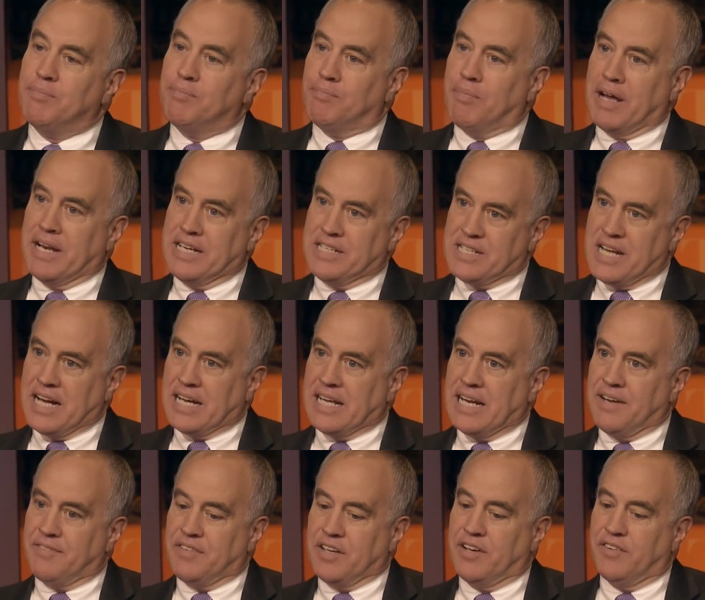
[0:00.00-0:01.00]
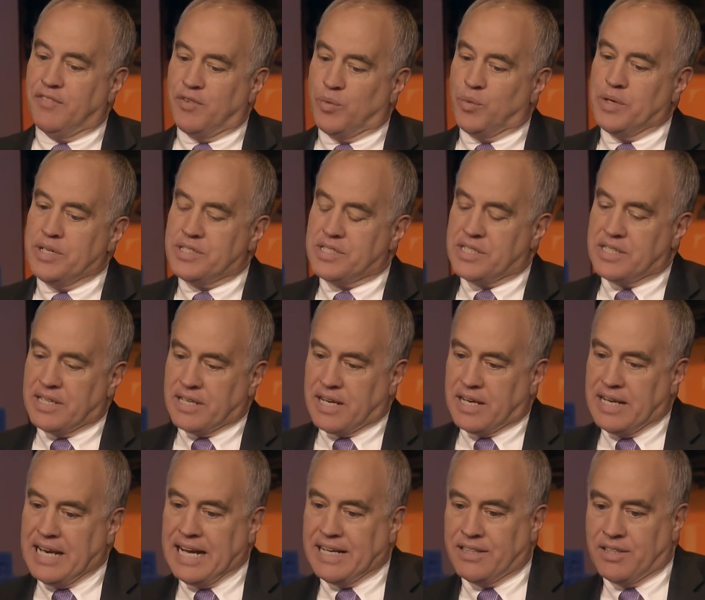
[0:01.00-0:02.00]
money's not going to have the influence, the
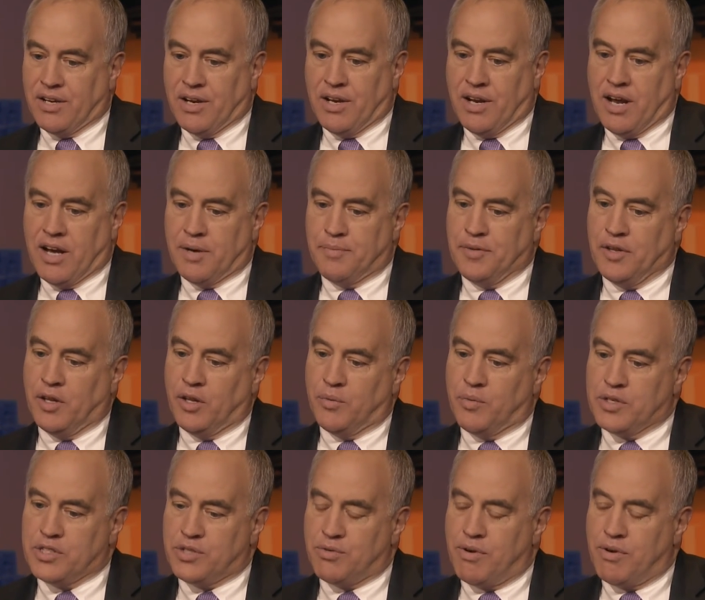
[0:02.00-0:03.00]
connected are not going to be the only ones to